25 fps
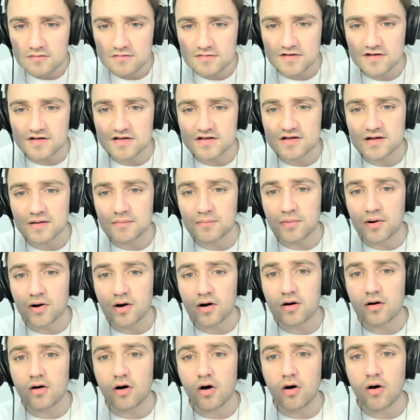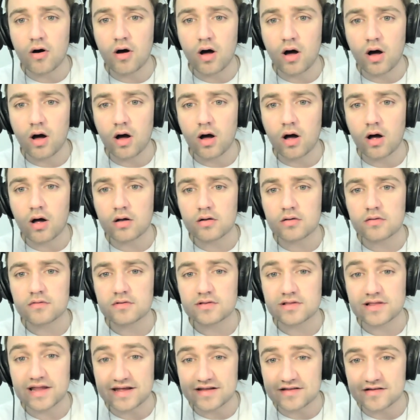December,
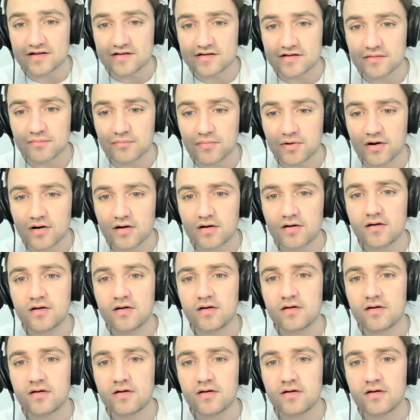late December